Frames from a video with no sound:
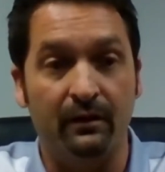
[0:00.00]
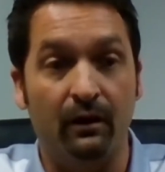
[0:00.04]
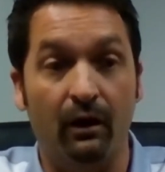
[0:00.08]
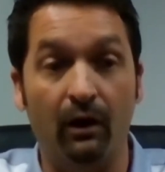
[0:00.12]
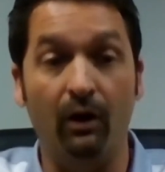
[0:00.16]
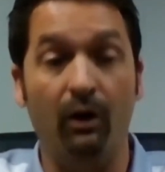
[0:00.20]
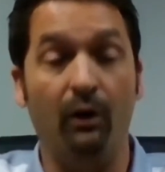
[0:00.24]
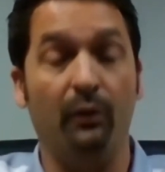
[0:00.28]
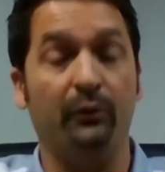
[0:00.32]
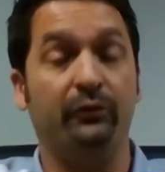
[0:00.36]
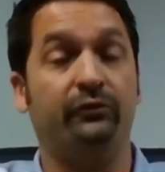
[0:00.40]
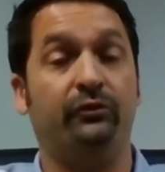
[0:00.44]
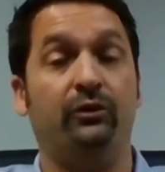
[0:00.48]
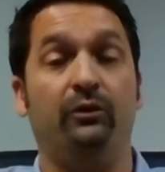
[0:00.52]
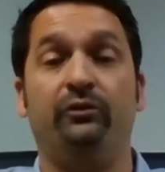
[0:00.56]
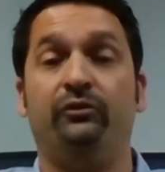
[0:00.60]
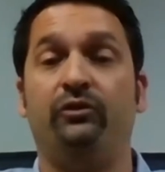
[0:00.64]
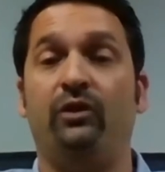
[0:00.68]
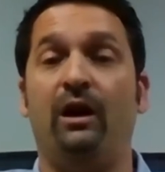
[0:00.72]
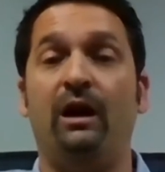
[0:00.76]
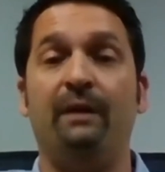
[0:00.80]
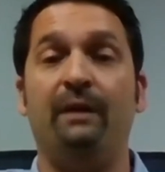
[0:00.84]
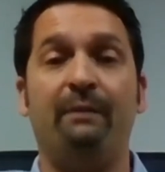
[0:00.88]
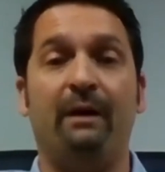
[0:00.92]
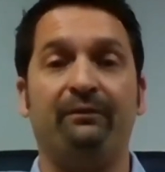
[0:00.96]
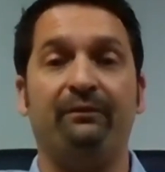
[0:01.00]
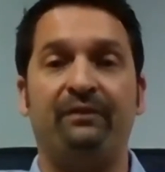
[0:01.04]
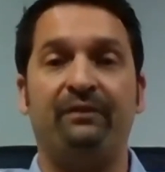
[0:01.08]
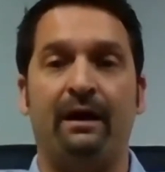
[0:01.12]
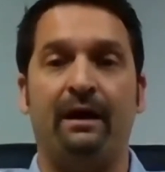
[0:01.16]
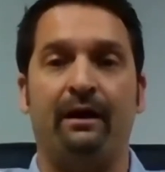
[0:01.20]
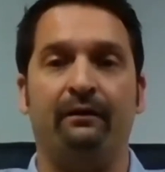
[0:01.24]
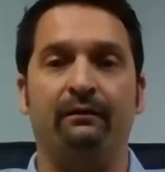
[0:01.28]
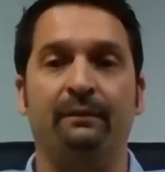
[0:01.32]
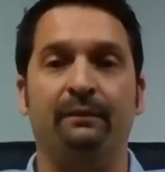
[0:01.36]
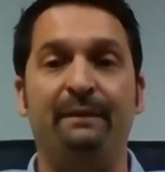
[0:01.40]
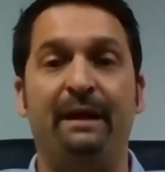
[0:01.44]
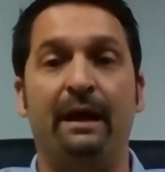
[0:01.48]
Oh, so sorry about
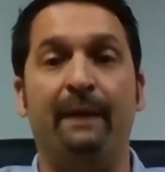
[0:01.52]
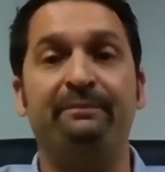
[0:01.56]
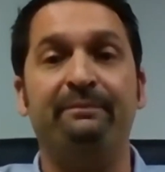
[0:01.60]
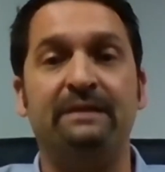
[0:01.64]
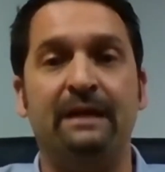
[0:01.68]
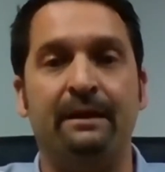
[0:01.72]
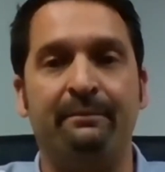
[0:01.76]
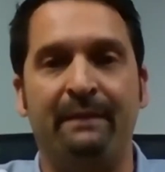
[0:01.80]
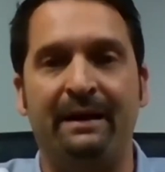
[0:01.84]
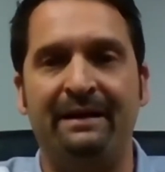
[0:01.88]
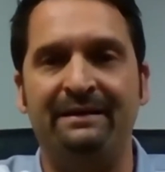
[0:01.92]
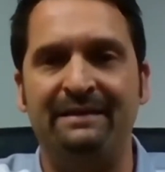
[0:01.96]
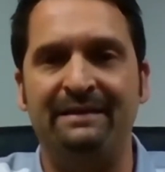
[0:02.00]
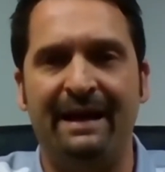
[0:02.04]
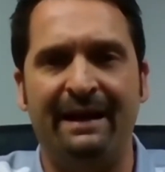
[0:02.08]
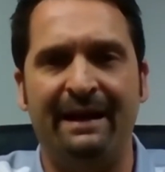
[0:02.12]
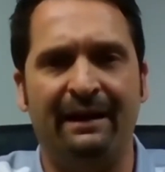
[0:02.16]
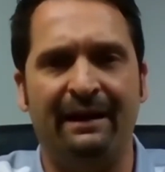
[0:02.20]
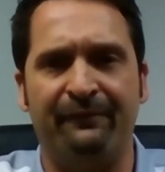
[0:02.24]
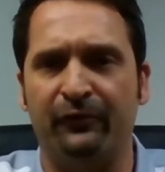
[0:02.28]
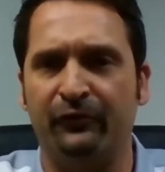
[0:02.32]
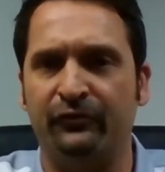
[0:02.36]
that. Let me update my data.